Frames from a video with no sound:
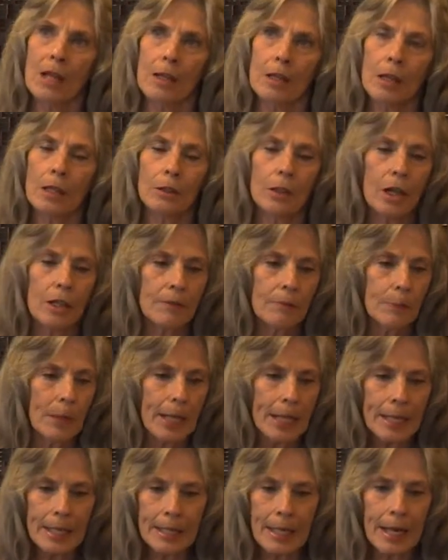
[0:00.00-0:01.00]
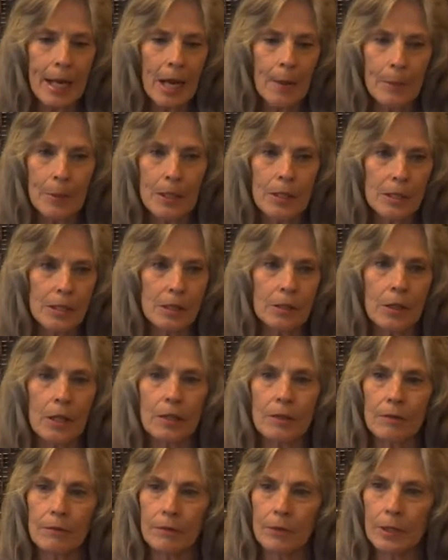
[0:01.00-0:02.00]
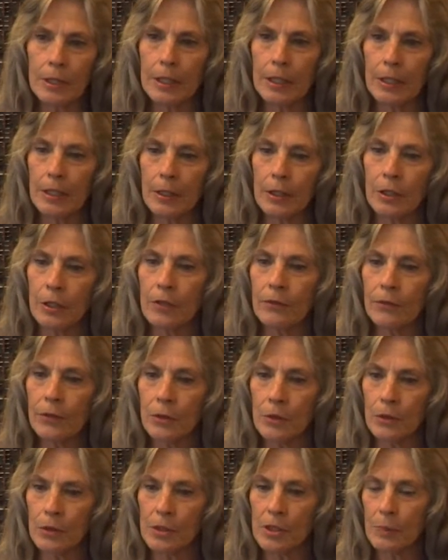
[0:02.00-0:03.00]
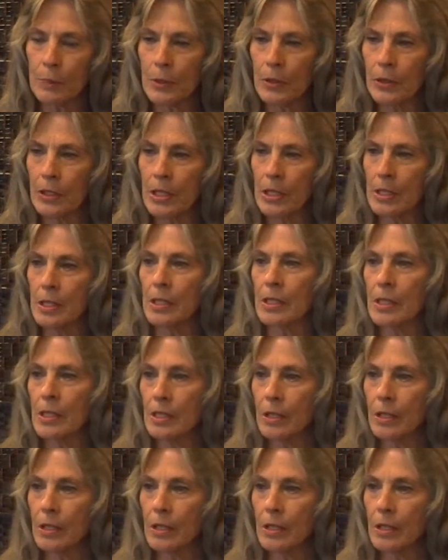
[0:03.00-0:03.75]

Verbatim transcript: a lot of pain happens, a lot of really hurtful experiences,